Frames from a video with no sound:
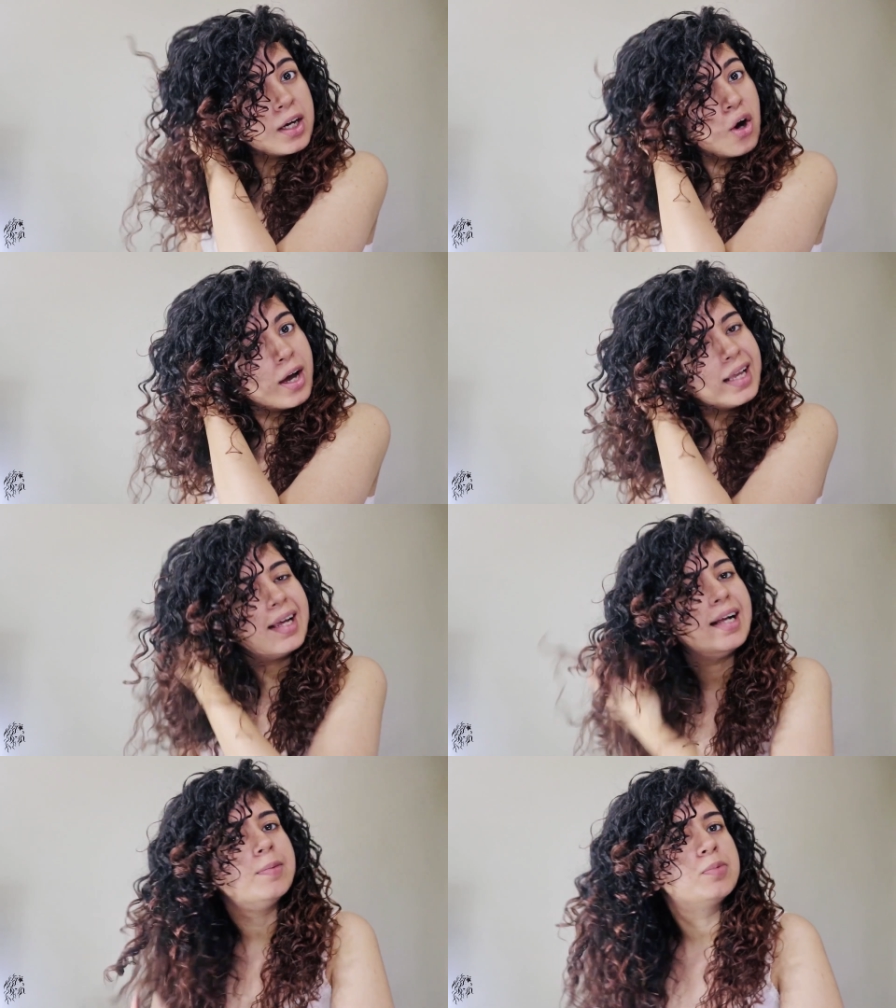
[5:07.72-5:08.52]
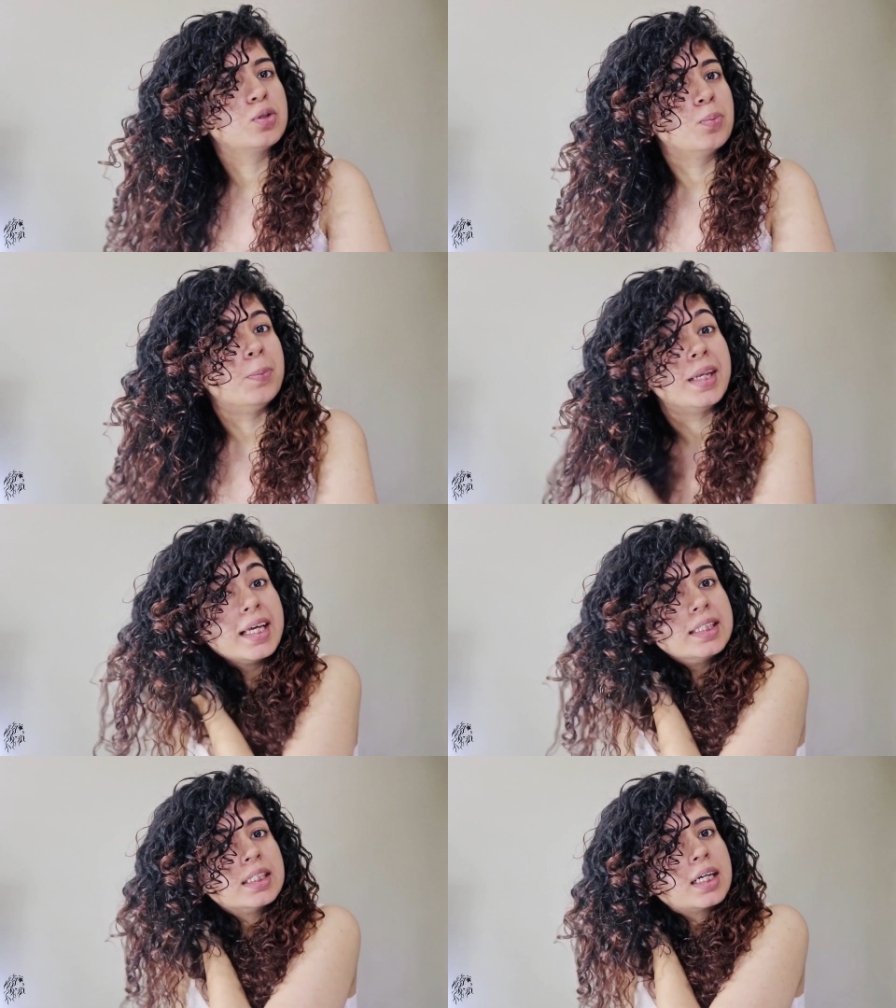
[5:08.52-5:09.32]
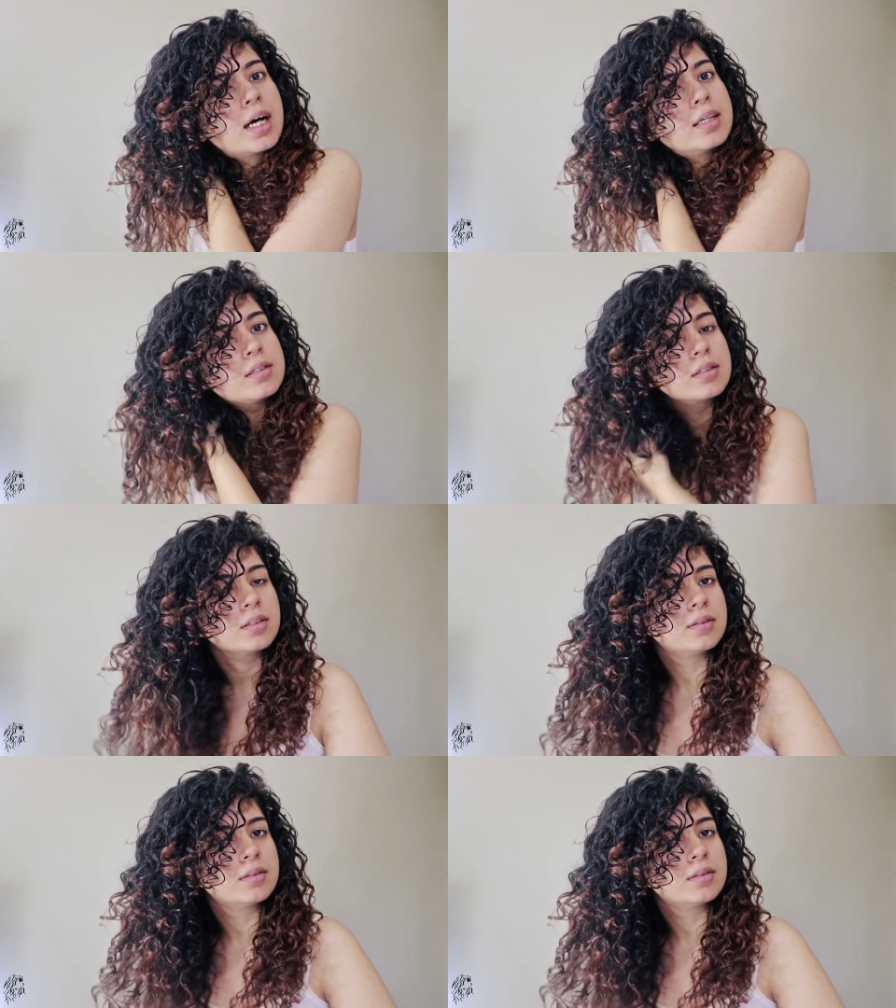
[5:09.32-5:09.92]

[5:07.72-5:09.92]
oil helps you break the cast.